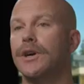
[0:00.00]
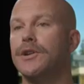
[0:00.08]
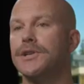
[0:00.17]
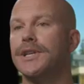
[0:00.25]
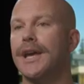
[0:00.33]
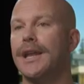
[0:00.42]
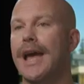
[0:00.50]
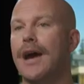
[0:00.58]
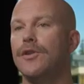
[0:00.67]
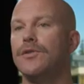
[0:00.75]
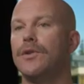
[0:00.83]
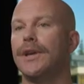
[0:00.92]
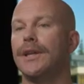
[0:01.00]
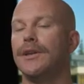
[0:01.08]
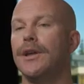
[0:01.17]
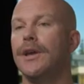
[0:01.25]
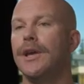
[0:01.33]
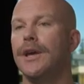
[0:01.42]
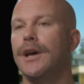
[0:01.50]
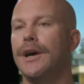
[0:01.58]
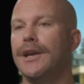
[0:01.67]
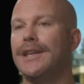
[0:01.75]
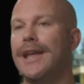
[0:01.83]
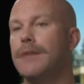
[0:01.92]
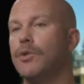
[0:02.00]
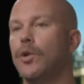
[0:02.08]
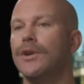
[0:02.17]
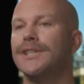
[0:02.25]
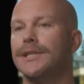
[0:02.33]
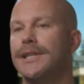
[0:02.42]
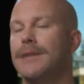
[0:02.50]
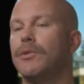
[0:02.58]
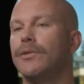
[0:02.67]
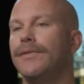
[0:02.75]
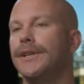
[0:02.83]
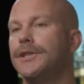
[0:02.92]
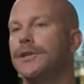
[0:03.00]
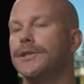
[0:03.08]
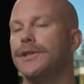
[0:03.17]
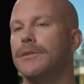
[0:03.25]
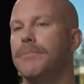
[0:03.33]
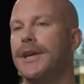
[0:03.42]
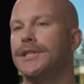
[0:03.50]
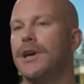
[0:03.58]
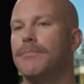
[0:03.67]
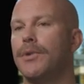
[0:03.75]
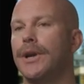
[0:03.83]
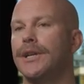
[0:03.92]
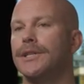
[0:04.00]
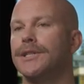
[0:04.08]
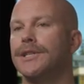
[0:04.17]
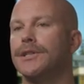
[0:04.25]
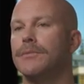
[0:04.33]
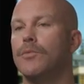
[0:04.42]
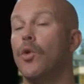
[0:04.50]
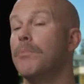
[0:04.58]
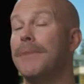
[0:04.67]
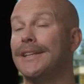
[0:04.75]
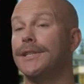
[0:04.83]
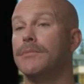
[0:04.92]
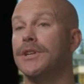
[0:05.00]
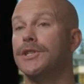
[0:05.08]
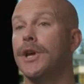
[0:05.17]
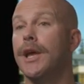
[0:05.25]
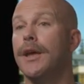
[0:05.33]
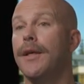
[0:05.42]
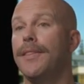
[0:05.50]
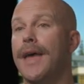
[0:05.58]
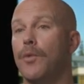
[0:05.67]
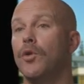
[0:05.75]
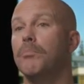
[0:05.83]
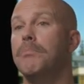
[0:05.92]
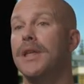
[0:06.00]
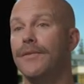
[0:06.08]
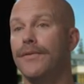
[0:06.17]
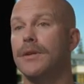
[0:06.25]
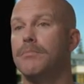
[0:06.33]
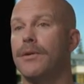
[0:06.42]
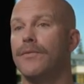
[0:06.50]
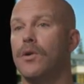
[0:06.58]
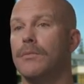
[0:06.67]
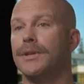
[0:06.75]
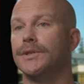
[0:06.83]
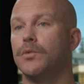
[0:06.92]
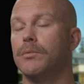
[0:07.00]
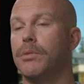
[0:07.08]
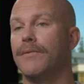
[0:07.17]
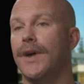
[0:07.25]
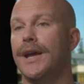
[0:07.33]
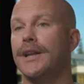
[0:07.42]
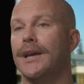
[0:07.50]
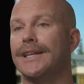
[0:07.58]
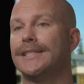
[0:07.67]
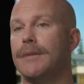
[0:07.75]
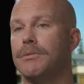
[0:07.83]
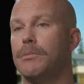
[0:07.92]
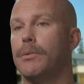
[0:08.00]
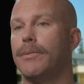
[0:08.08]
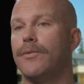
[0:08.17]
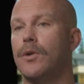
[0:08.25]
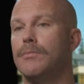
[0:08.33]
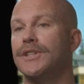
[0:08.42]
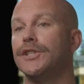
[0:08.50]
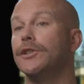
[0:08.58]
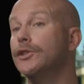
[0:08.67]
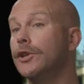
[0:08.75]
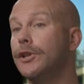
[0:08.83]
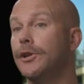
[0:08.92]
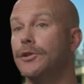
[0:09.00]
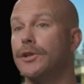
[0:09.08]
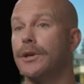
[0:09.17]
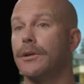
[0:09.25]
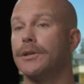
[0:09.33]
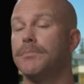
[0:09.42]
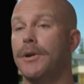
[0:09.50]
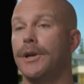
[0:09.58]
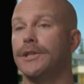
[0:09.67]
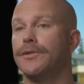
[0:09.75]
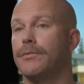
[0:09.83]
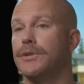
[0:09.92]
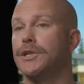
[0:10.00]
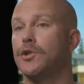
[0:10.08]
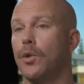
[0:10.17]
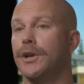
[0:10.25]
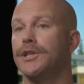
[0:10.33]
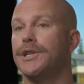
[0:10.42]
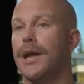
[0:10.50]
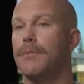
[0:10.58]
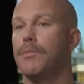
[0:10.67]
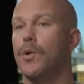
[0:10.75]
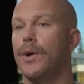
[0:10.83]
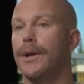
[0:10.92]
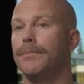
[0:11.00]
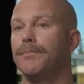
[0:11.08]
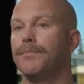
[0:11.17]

understand how you can uh, enable or disable features in the base operating system or base image that will benefit performance, will provide acceptable performance and good user experience from a storage standpoint.